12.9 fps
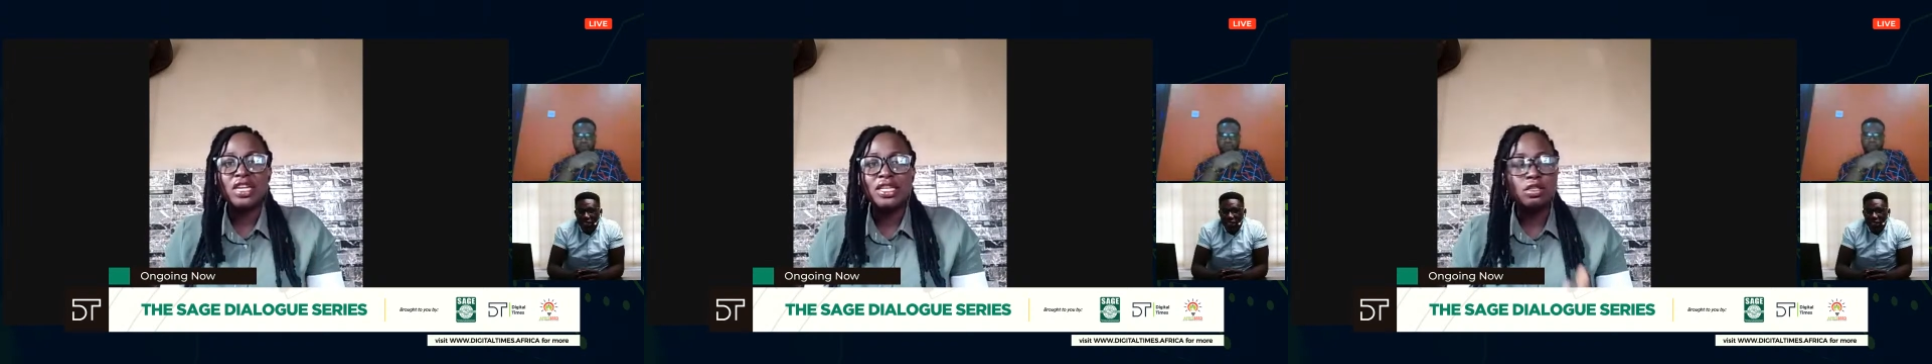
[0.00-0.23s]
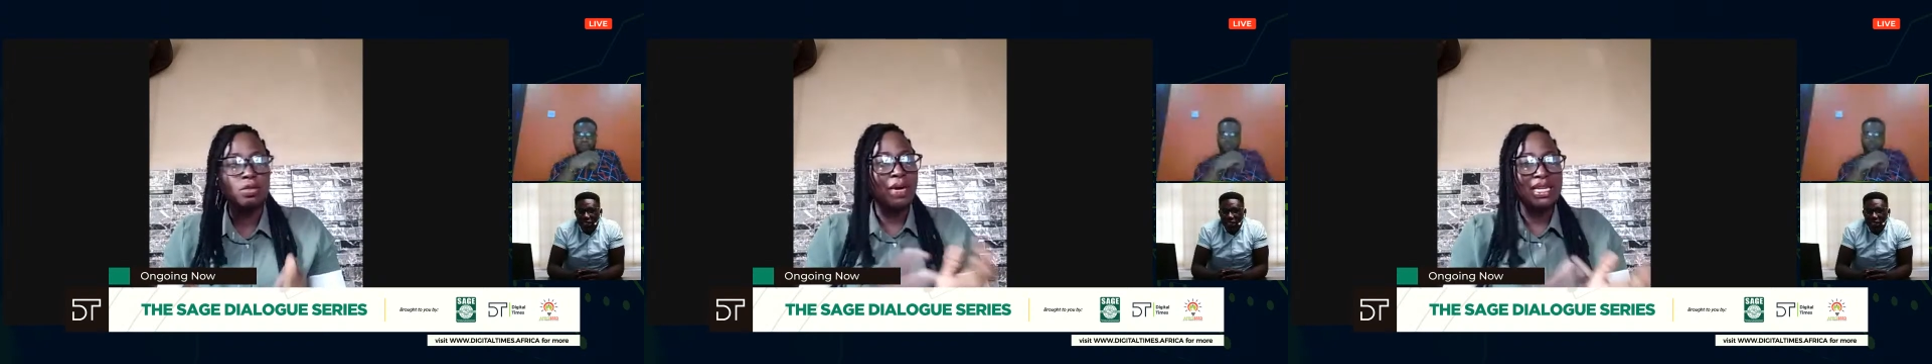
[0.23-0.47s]

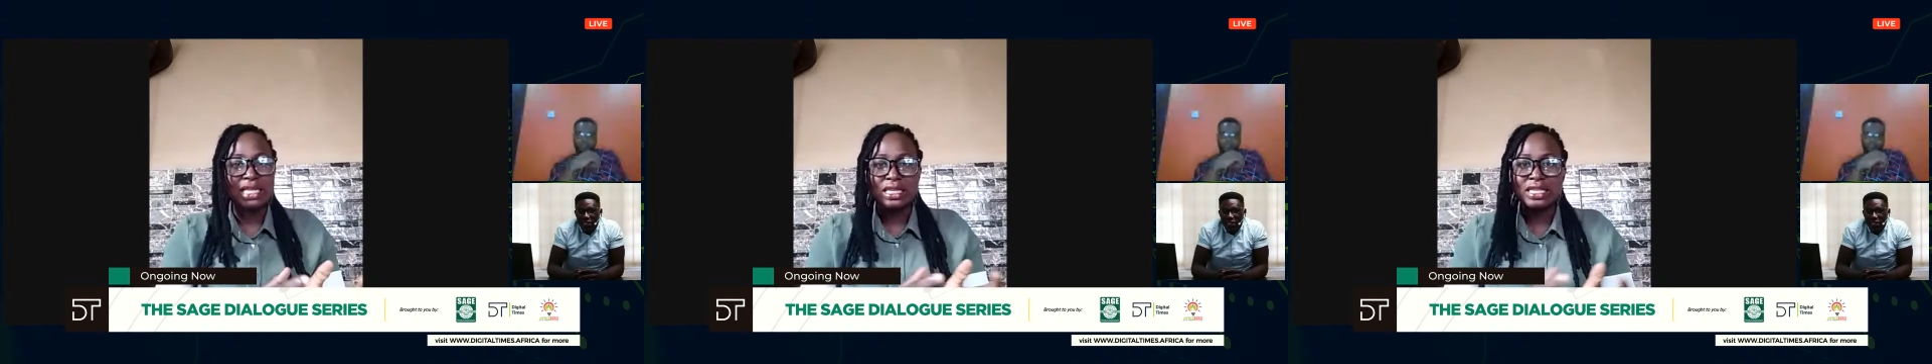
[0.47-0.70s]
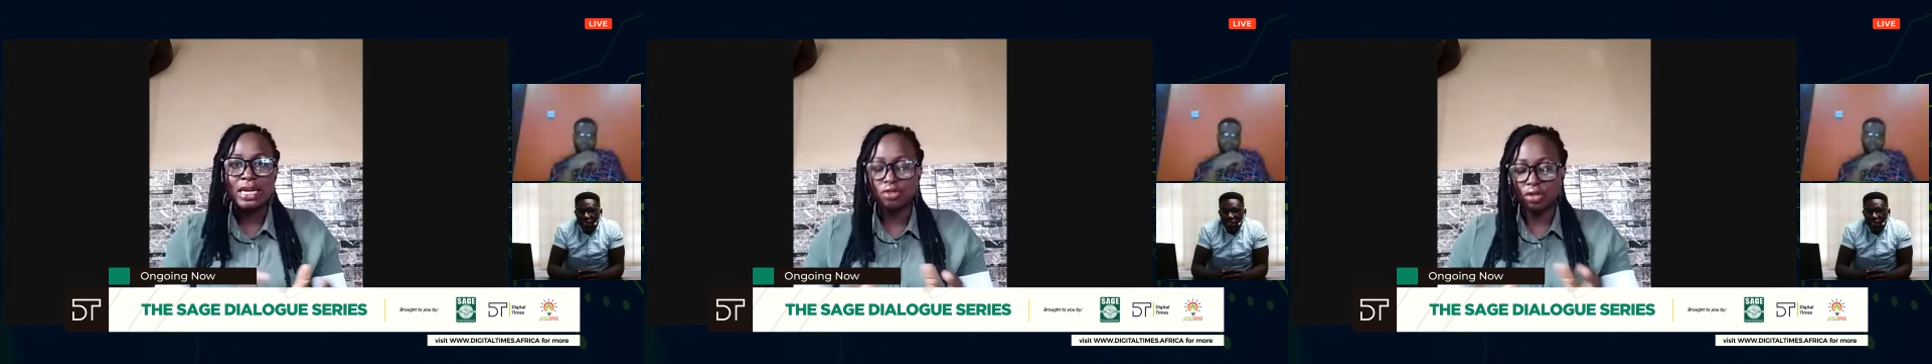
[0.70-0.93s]
read to pass
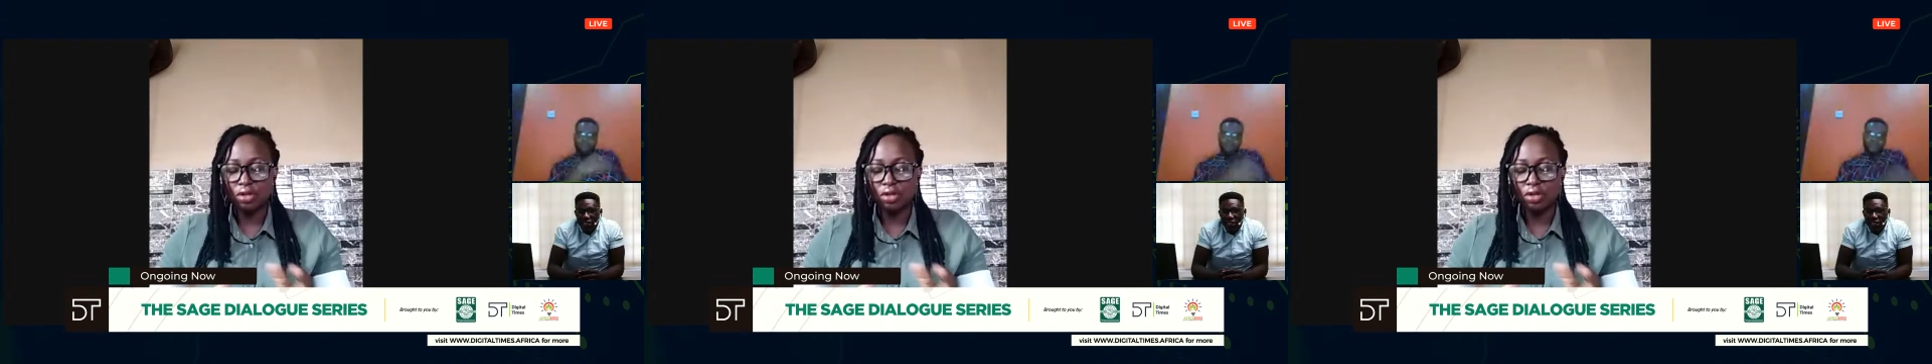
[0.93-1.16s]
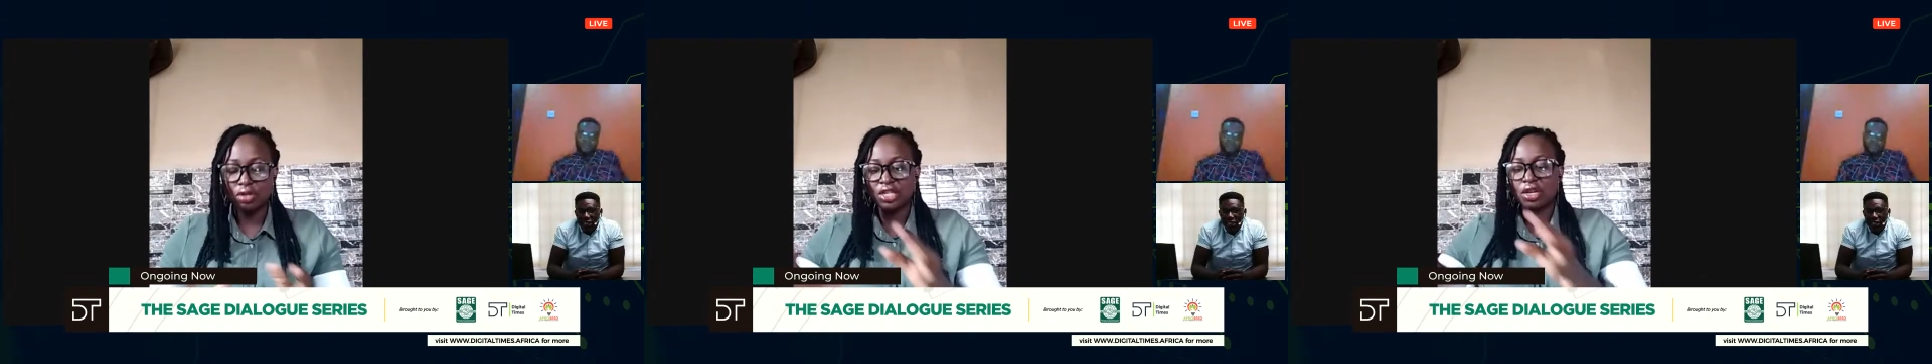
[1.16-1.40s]
exams,
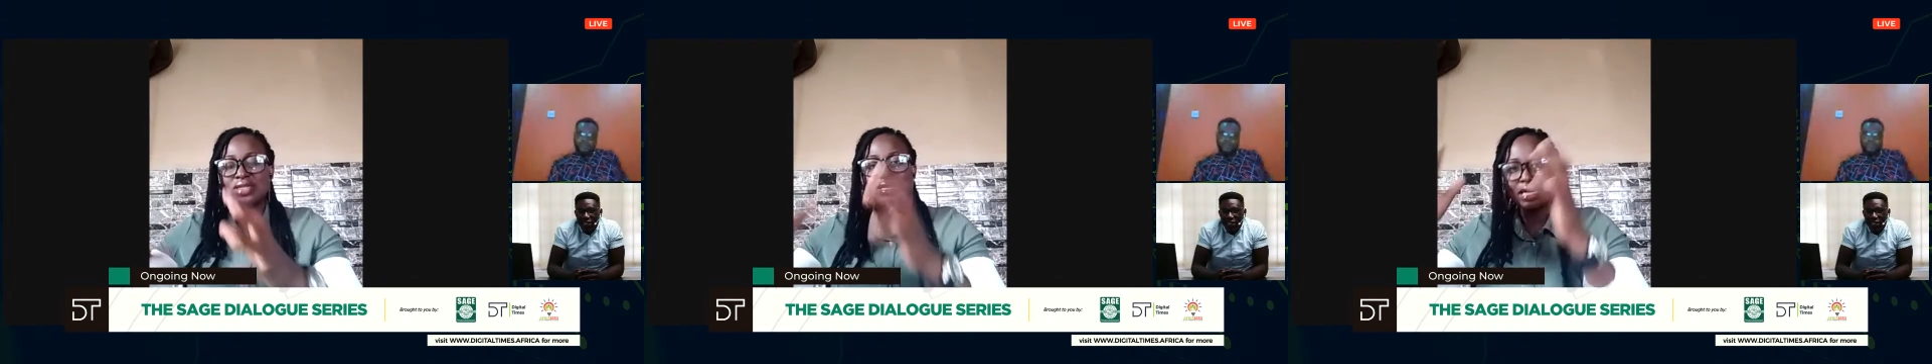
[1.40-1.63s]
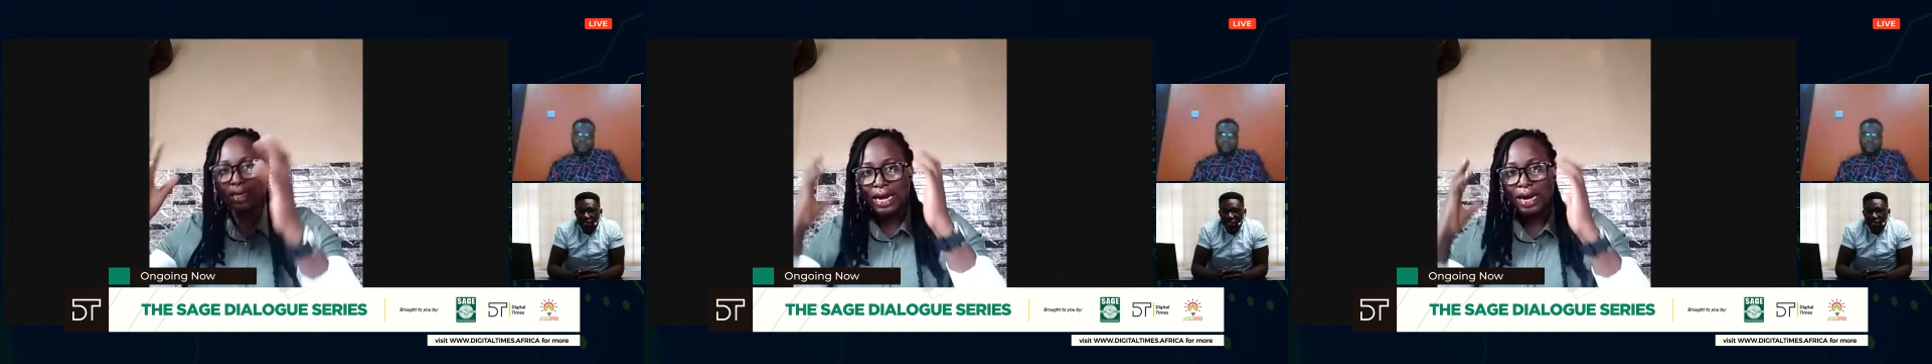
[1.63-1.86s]
so they
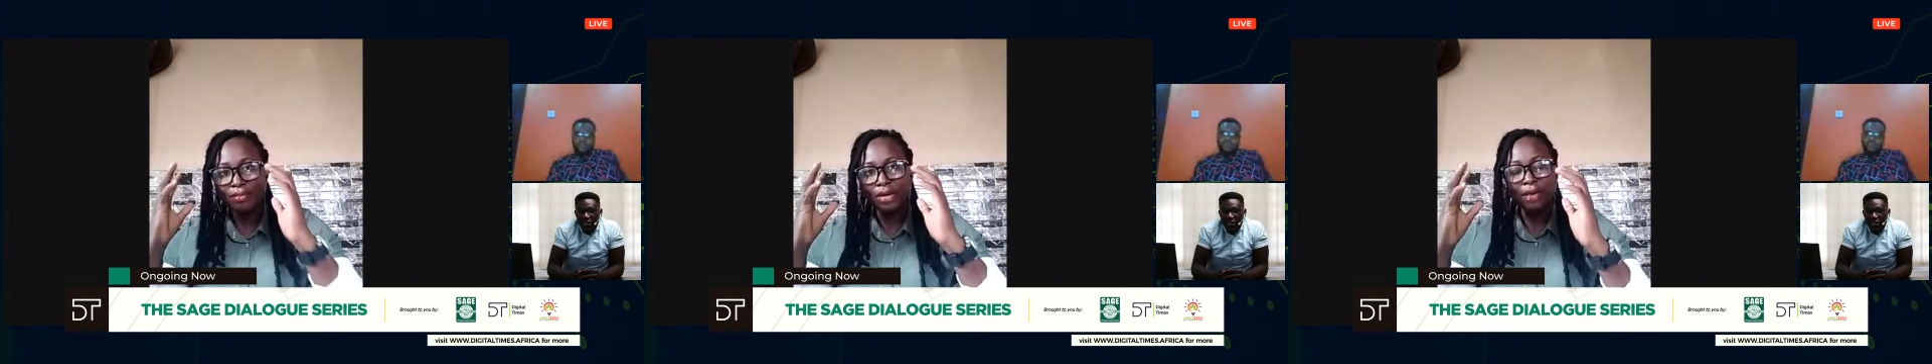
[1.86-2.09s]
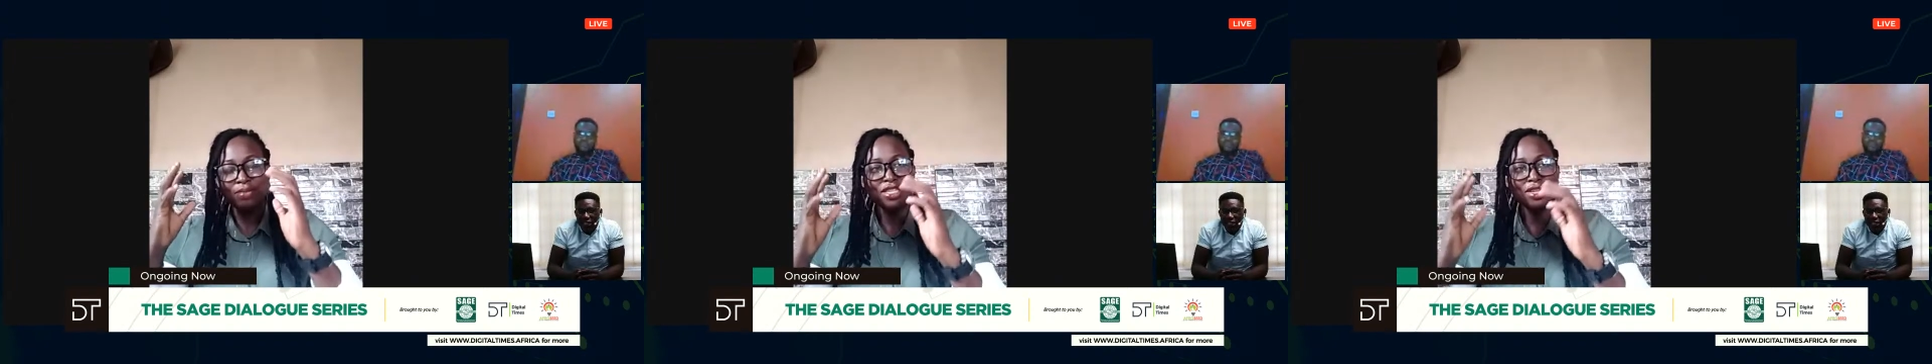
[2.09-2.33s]
just cram.